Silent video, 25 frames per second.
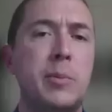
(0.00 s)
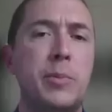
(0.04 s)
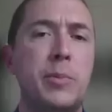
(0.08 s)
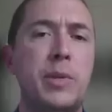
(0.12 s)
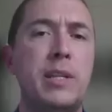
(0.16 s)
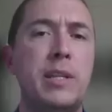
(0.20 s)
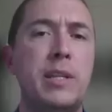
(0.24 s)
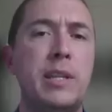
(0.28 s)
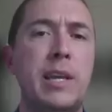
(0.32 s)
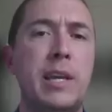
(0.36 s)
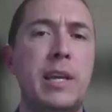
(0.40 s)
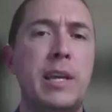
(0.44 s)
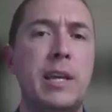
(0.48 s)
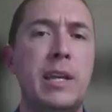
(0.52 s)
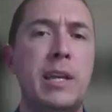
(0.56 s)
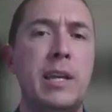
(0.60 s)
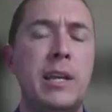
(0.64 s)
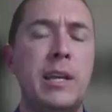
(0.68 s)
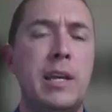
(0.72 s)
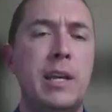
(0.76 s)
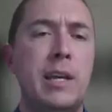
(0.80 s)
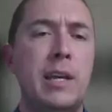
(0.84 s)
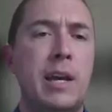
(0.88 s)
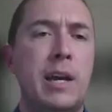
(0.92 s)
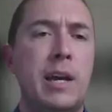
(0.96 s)
something that
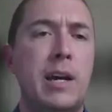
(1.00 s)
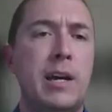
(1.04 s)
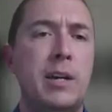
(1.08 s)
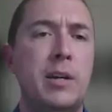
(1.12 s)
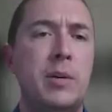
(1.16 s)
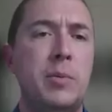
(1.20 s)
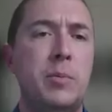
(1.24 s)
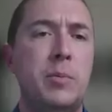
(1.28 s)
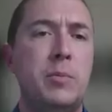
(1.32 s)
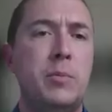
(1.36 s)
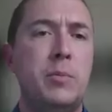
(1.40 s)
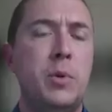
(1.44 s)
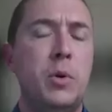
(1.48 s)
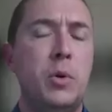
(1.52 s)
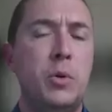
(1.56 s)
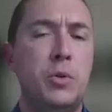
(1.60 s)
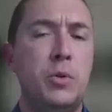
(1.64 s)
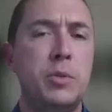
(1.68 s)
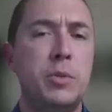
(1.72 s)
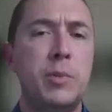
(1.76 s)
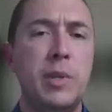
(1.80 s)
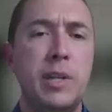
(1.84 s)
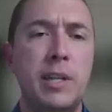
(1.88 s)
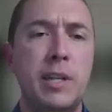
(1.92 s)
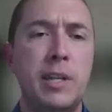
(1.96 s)

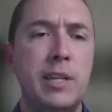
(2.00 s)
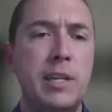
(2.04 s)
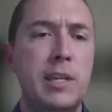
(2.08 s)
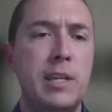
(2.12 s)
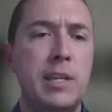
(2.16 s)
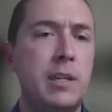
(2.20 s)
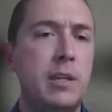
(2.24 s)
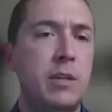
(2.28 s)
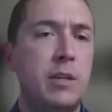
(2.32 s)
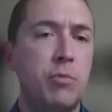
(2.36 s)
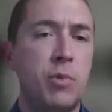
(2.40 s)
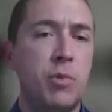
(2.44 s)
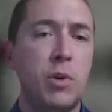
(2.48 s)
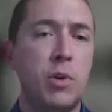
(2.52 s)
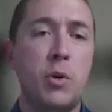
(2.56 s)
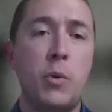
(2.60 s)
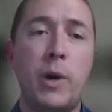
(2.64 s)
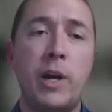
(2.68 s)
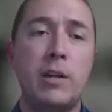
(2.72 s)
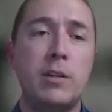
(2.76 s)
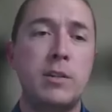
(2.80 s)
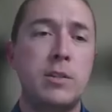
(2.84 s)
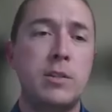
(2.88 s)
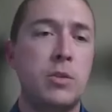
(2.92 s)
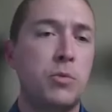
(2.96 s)
ultimately
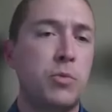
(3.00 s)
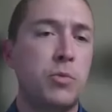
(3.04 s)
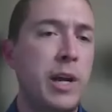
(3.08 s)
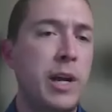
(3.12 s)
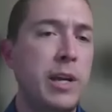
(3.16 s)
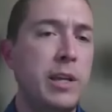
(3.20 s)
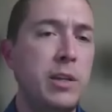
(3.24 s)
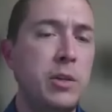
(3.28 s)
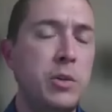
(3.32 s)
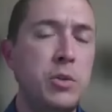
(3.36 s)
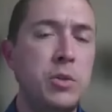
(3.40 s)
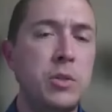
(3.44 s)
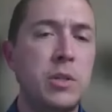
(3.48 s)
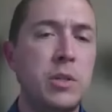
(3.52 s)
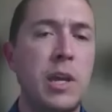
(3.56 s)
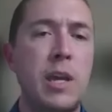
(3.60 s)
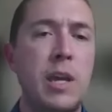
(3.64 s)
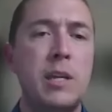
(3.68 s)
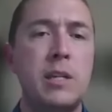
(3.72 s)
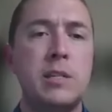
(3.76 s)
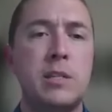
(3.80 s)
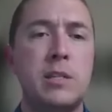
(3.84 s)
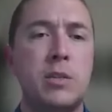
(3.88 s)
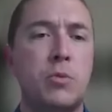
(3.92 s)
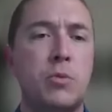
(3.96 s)
requires the right use
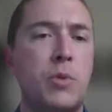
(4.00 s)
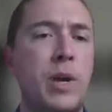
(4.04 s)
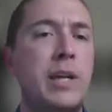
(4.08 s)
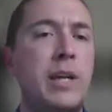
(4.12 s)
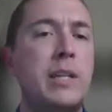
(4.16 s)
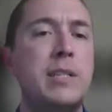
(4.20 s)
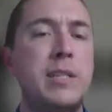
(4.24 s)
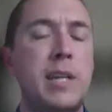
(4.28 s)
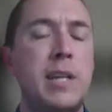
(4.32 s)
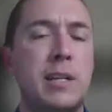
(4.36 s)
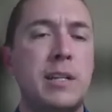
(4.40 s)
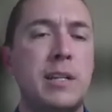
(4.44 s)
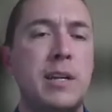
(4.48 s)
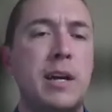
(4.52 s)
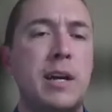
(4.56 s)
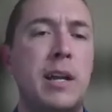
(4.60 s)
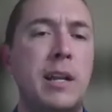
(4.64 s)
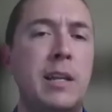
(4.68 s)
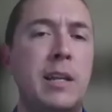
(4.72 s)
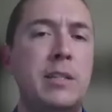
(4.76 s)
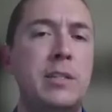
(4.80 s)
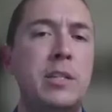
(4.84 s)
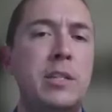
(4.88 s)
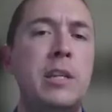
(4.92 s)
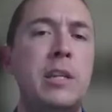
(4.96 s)
case, the right
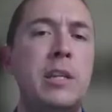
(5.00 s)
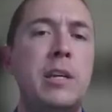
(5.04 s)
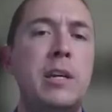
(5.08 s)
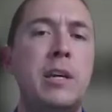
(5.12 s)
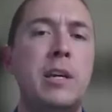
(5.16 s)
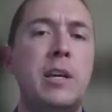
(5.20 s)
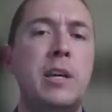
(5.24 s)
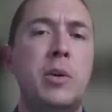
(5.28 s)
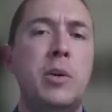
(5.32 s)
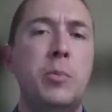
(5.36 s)
technology.